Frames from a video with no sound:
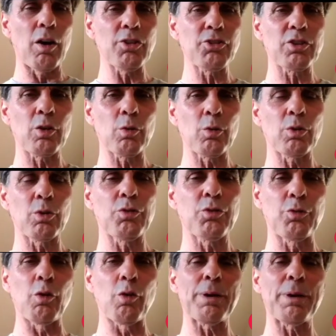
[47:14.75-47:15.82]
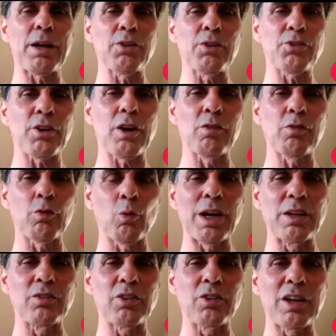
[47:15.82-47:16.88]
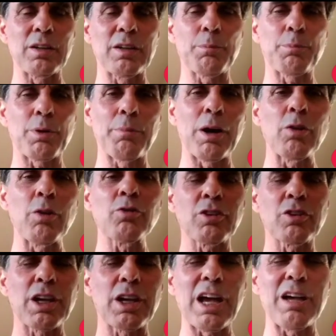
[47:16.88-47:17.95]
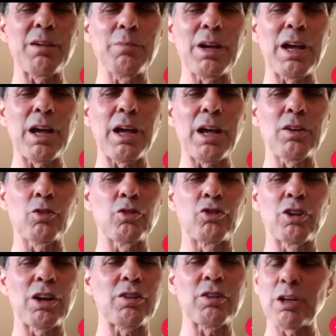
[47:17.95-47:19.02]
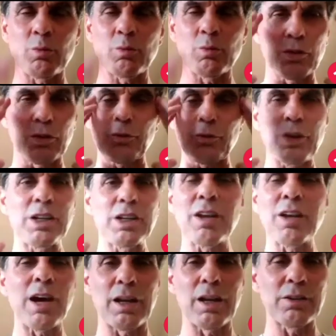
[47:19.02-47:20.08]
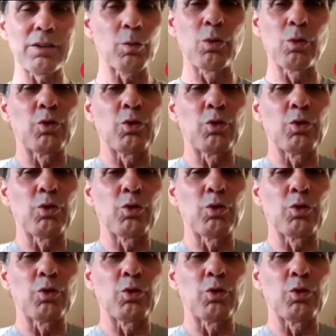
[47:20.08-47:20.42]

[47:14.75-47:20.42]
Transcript: Oscar was 4 pounds overweight, and the promoter came to Jerry and was freaked